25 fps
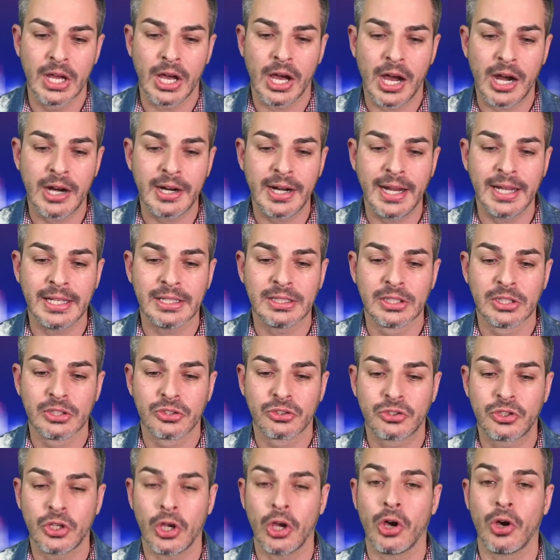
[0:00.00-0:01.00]
All right,
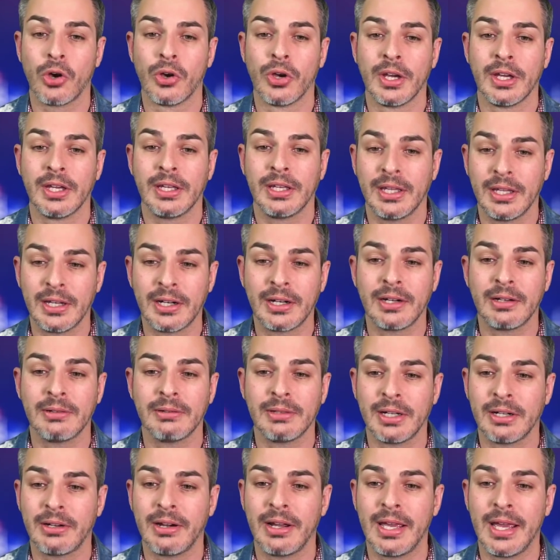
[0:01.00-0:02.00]
so here
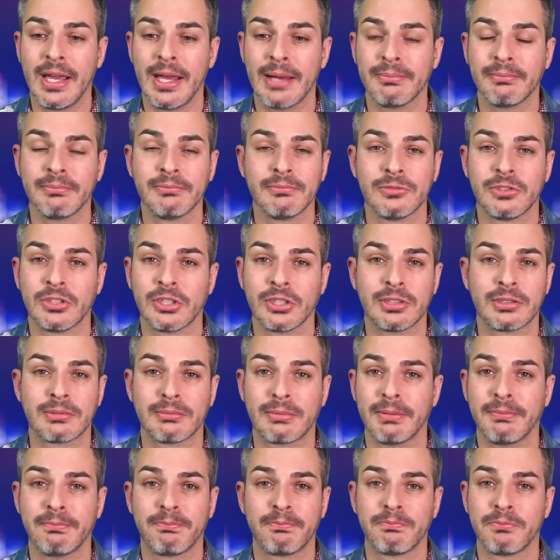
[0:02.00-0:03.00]
I am, just
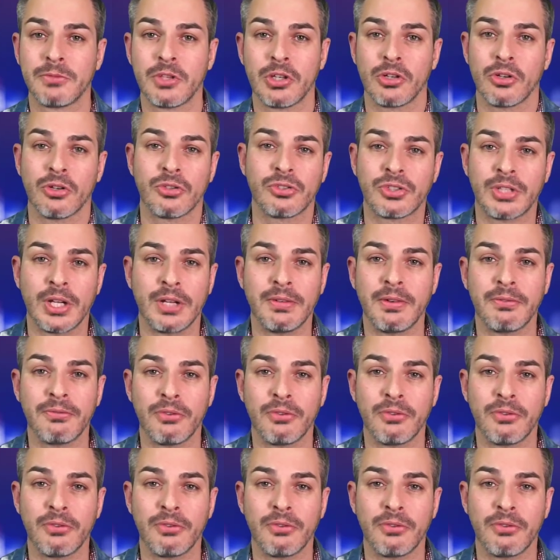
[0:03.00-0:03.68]
the, you know, Chevy